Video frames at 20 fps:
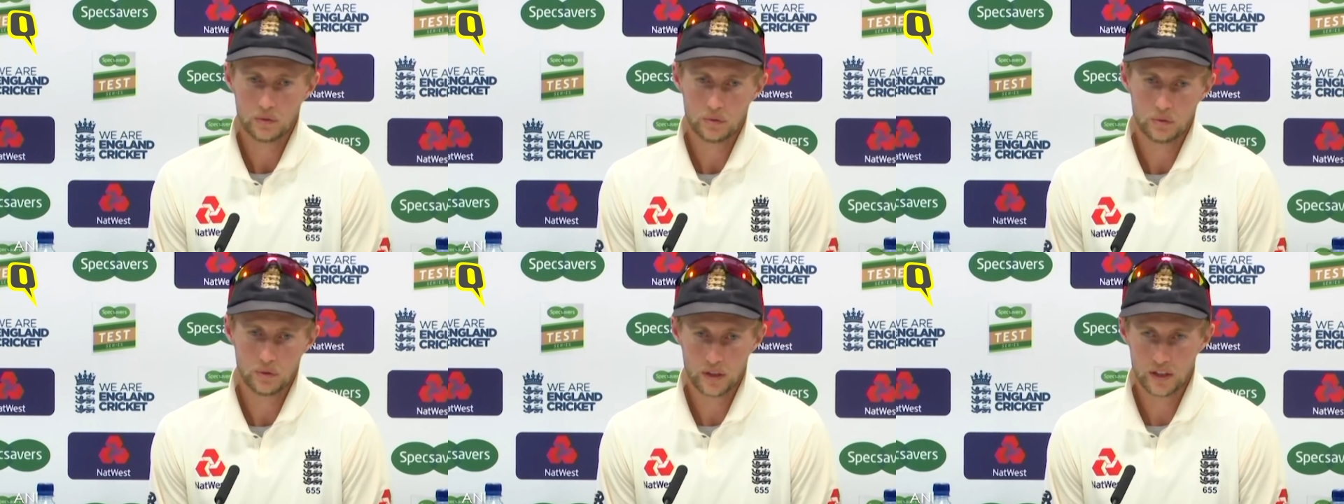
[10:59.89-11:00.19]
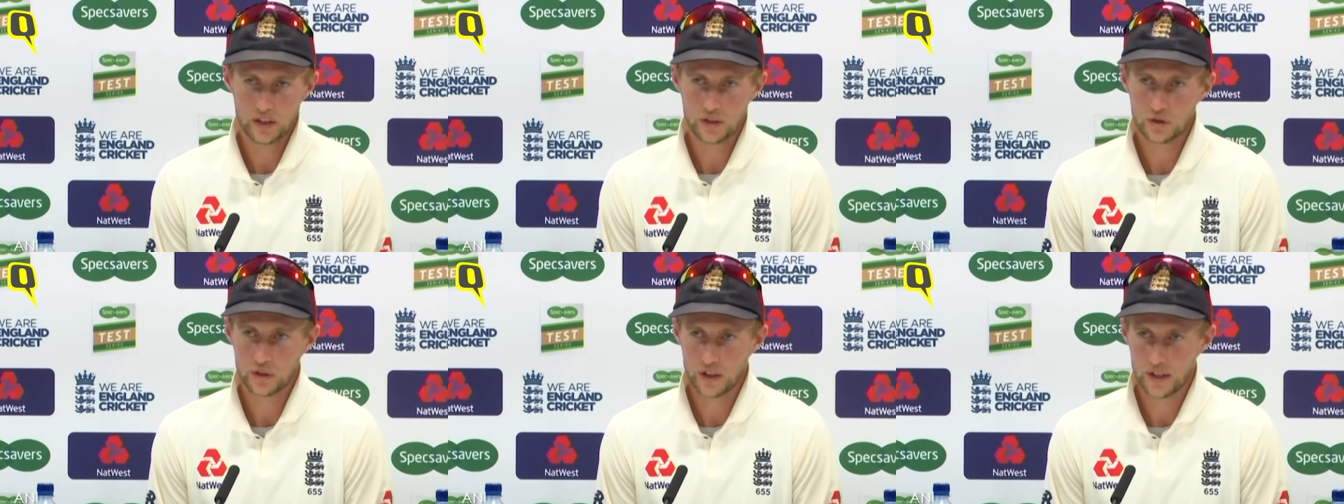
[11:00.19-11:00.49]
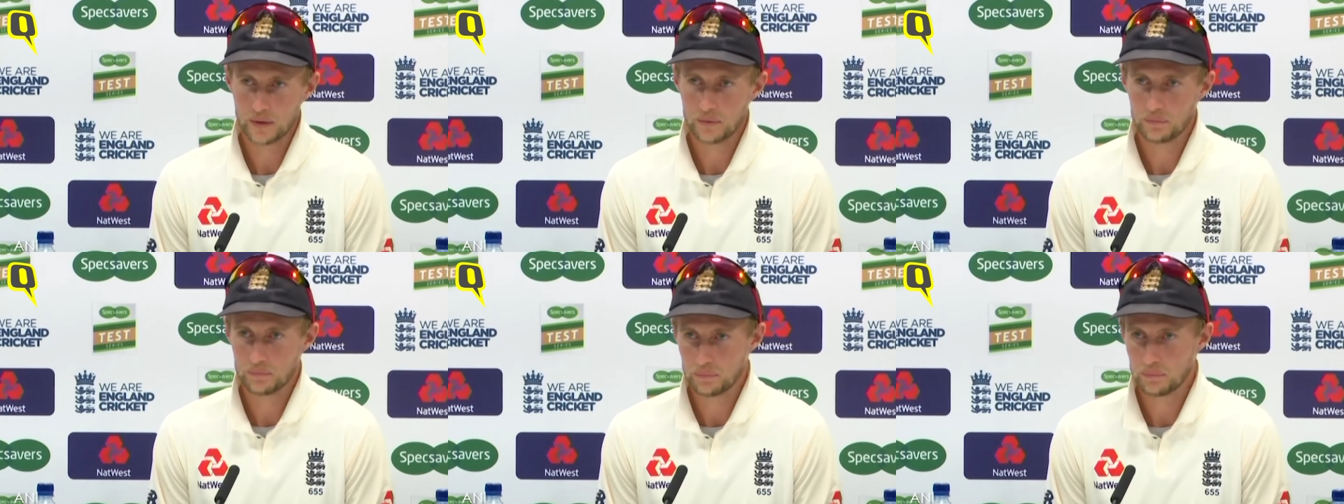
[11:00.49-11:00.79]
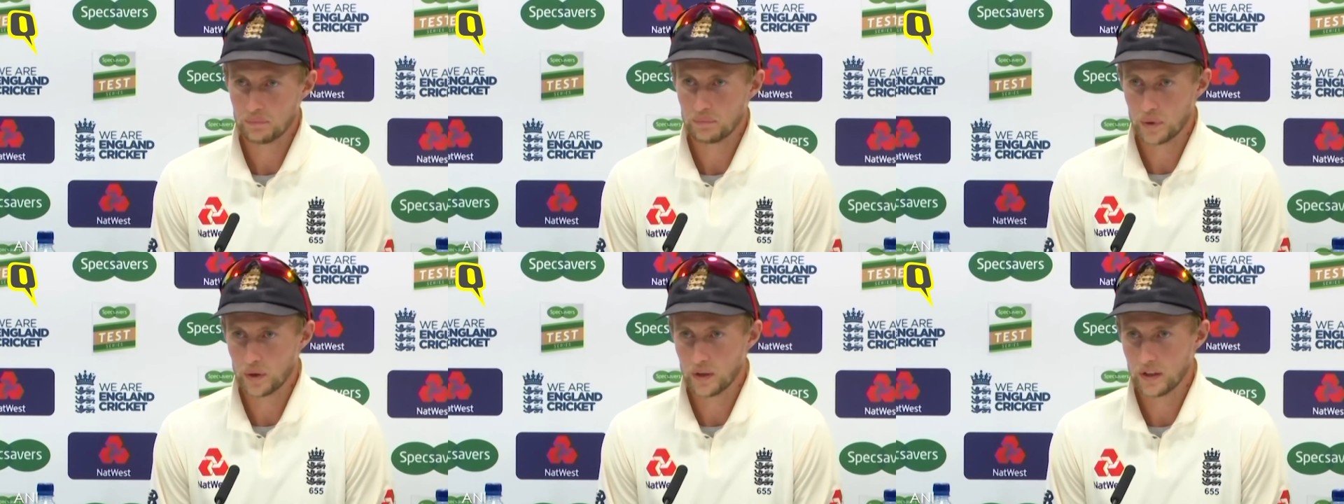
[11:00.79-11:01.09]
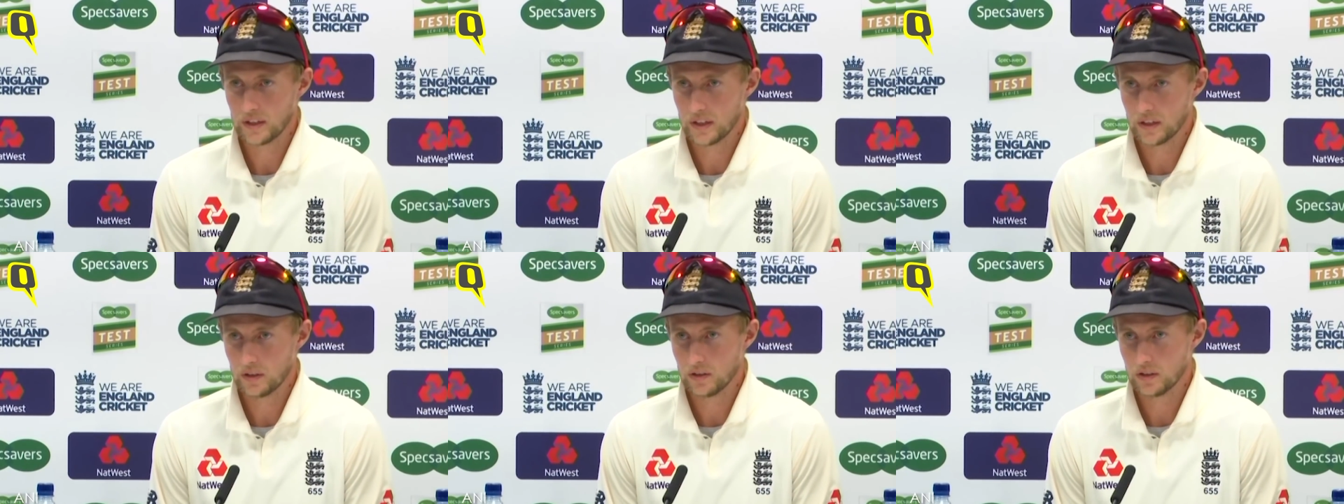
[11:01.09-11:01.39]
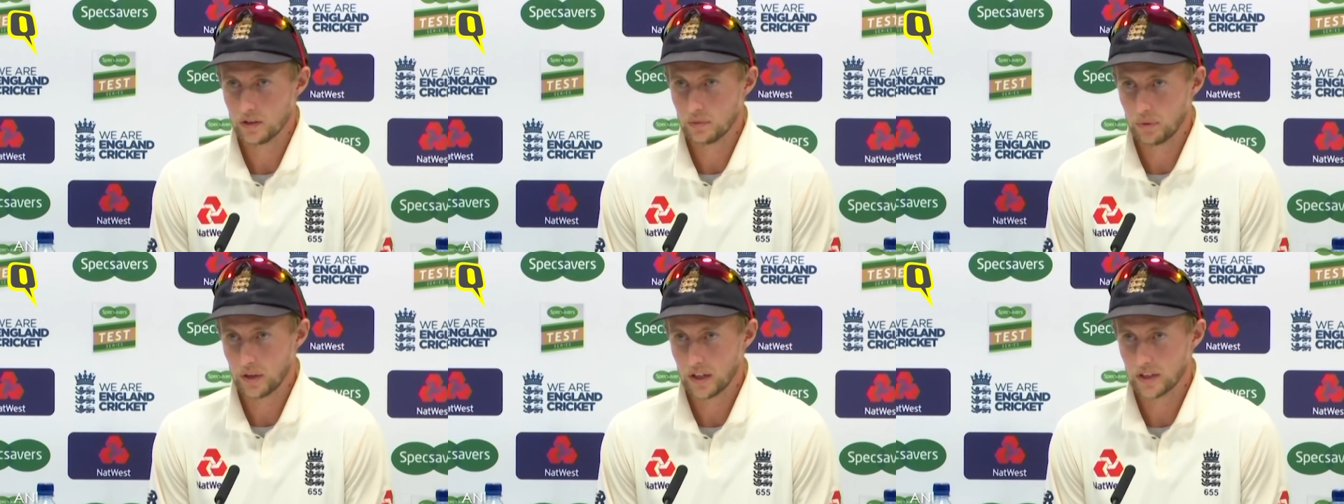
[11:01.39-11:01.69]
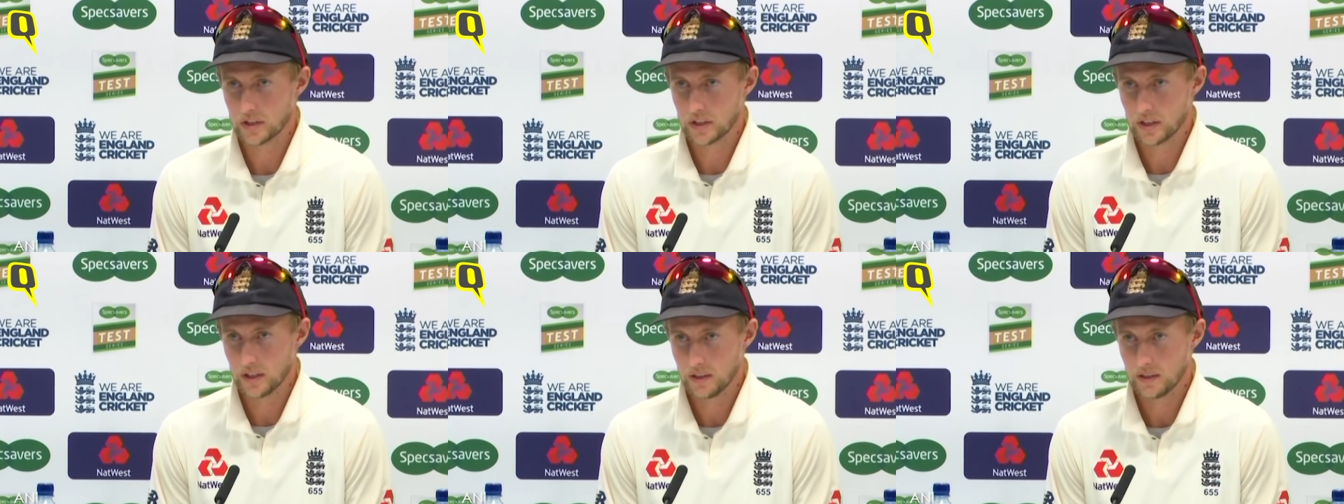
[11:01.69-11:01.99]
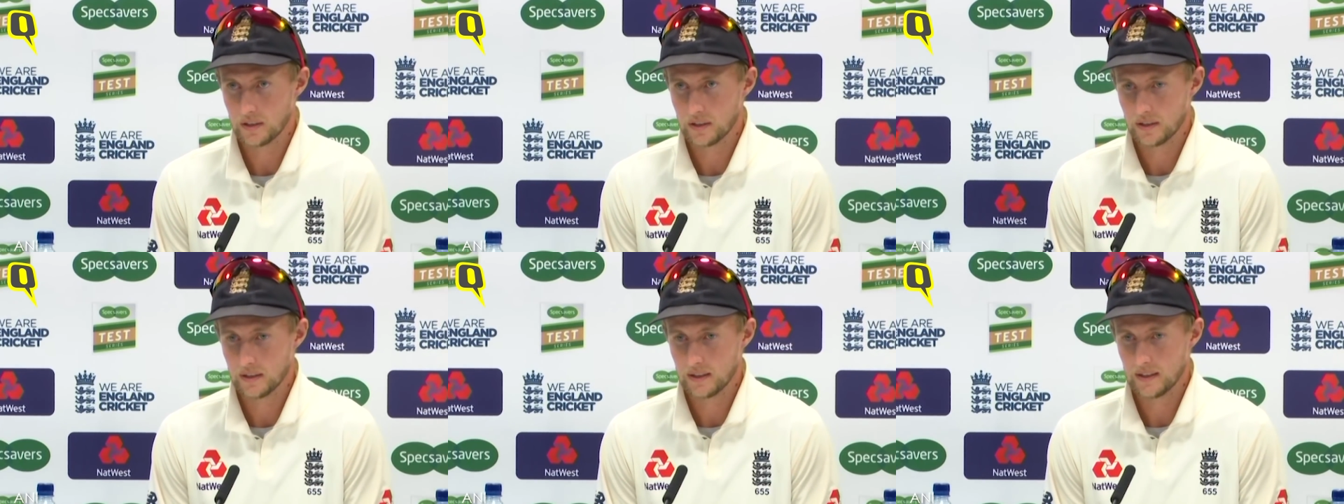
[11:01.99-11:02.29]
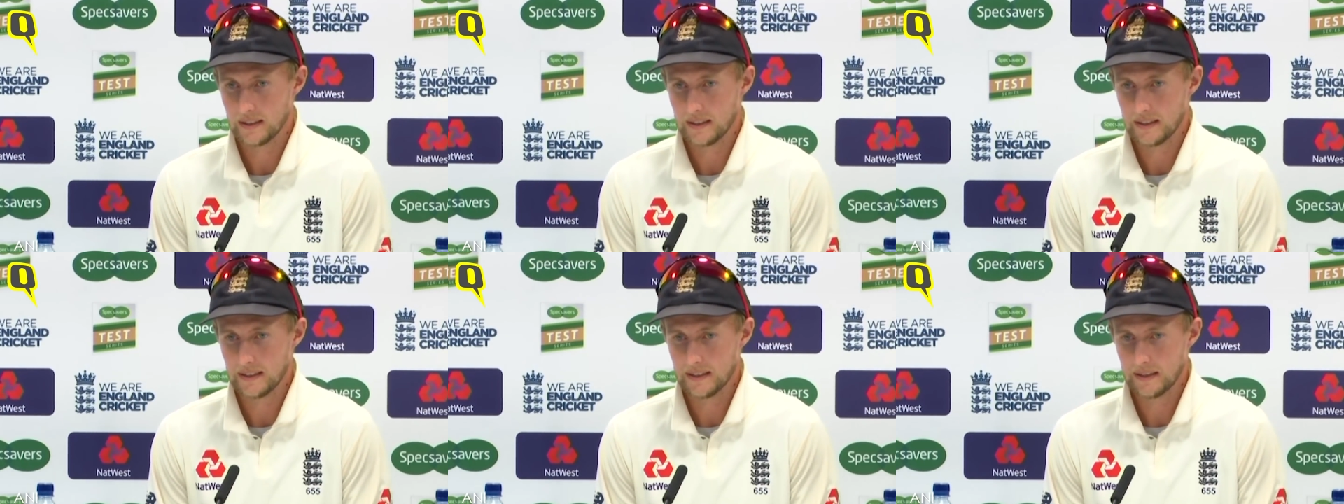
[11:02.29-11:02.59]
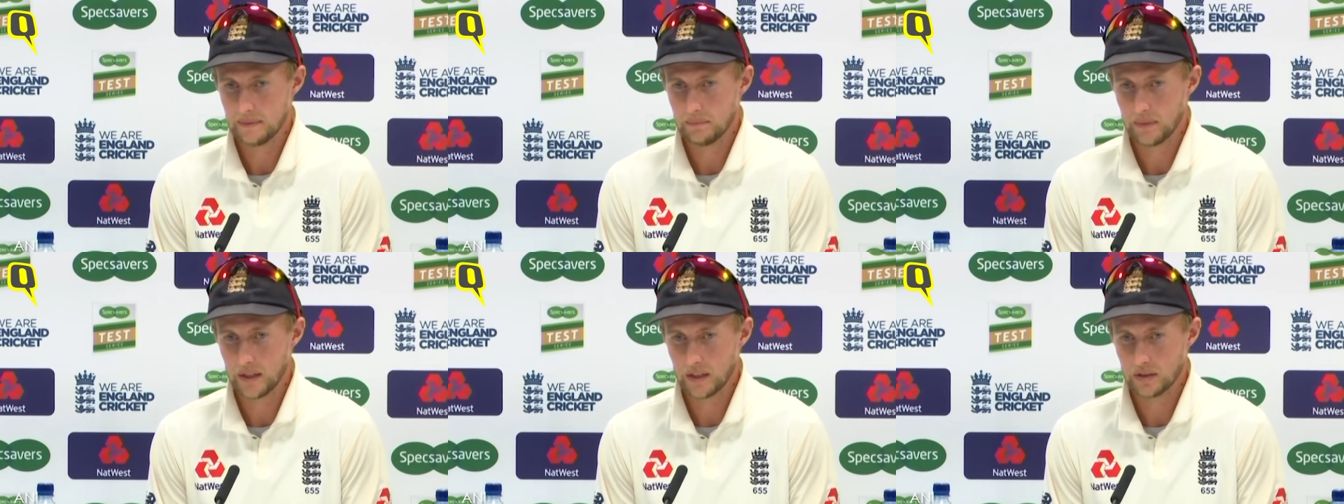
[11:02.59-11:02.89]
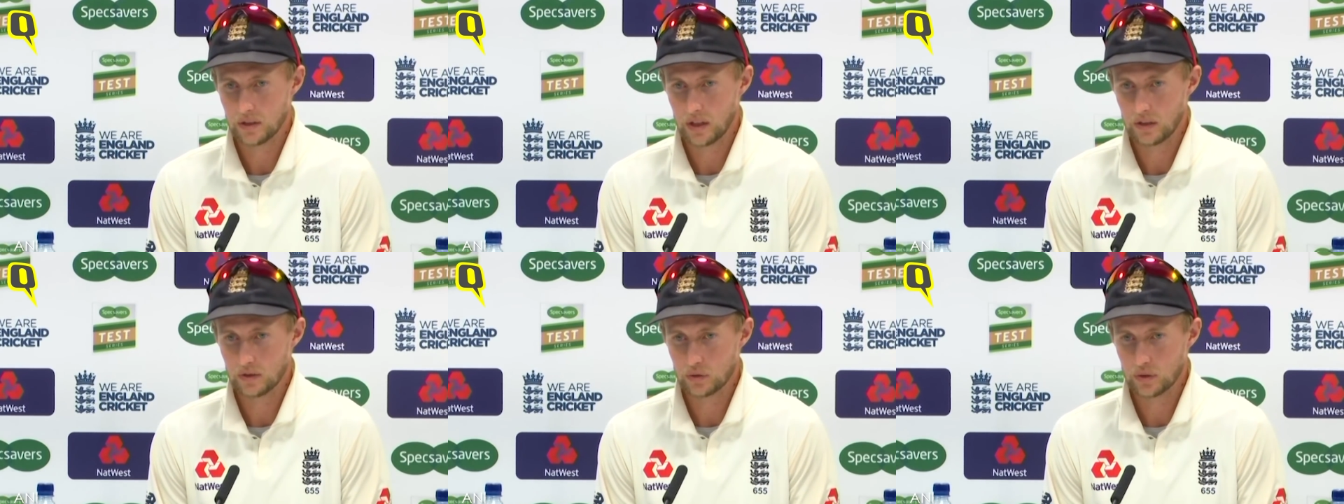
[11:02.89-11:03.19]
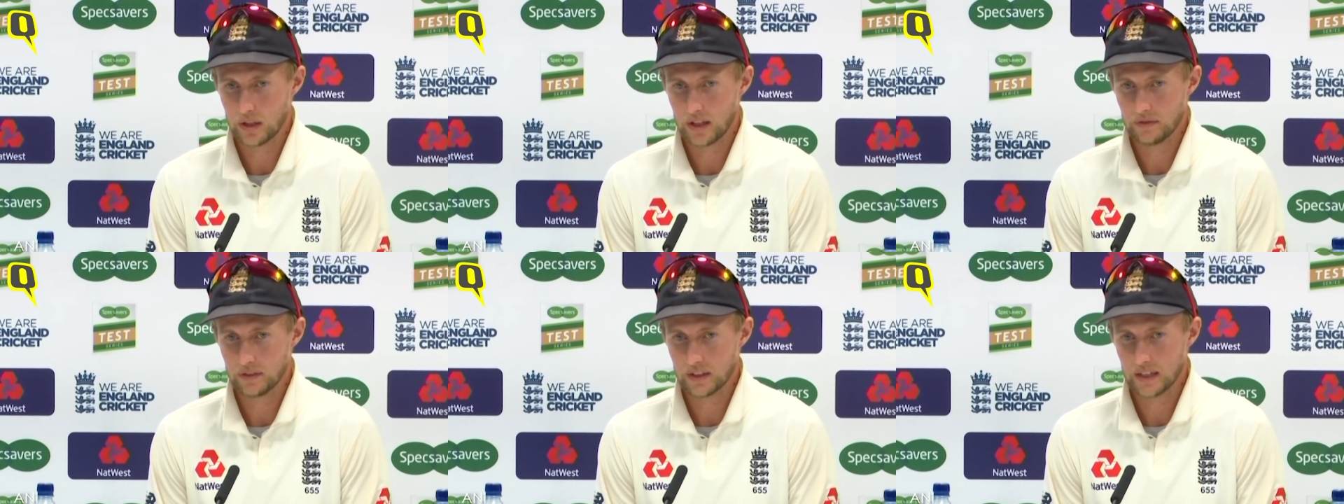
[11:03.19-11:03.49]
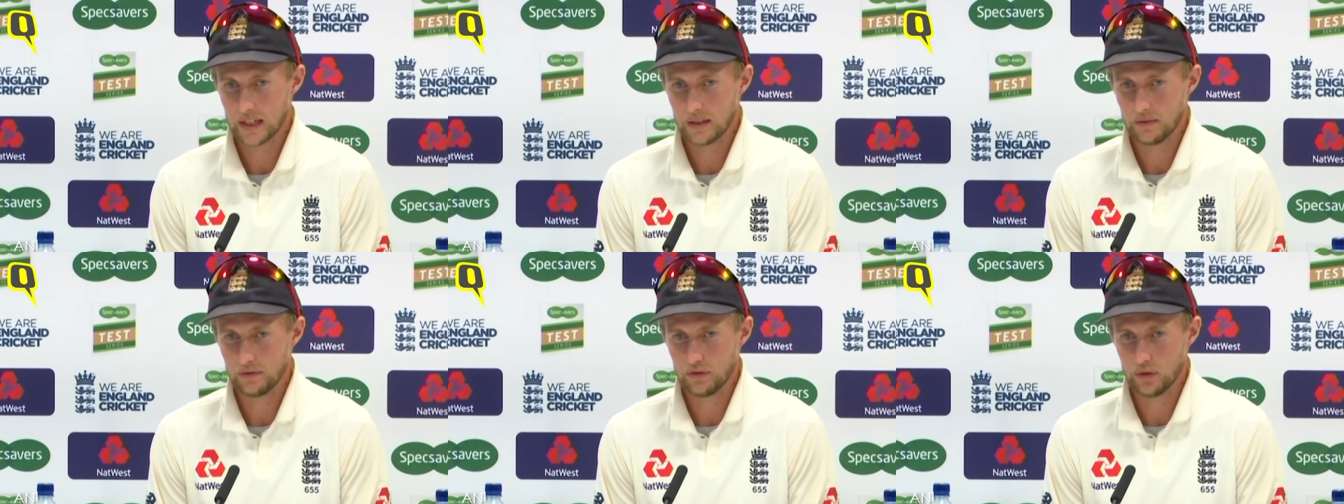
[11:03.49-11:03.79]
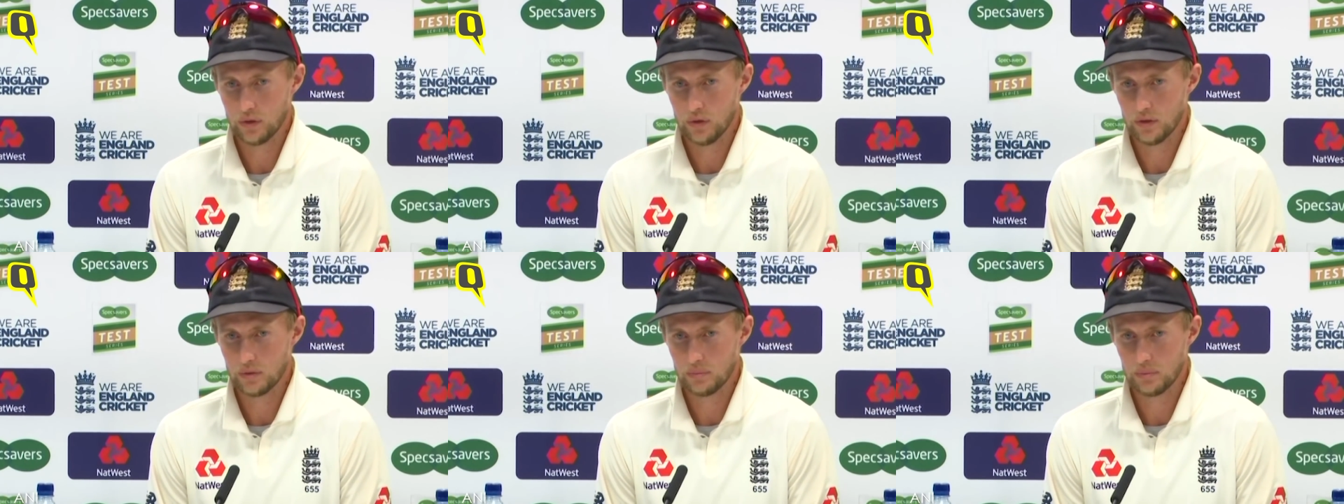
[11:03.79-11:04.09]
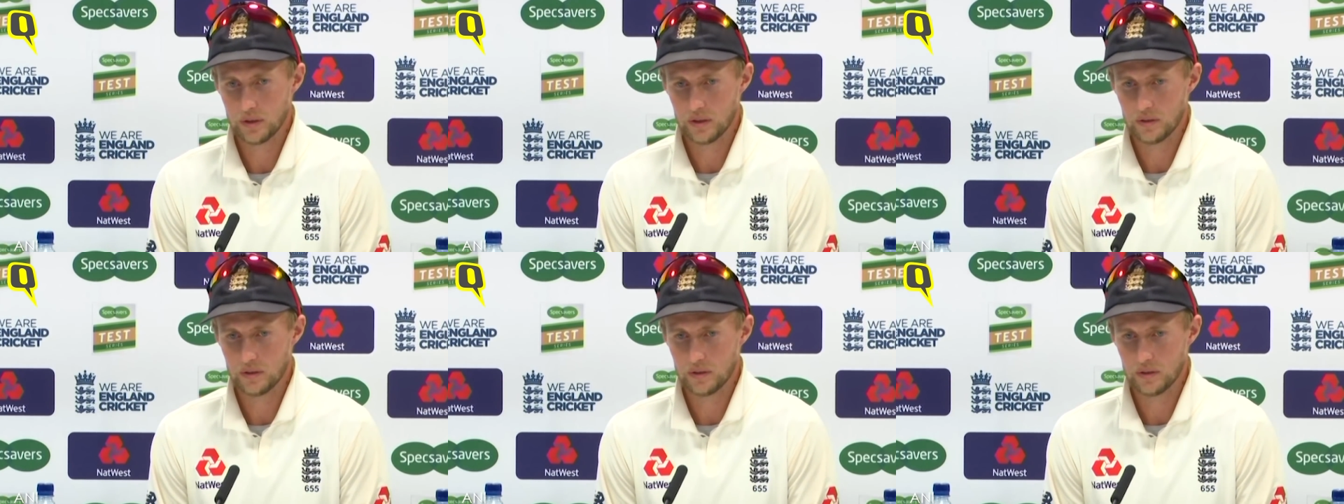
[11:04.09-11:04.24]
Really try and put India under pressure and drive the game forward,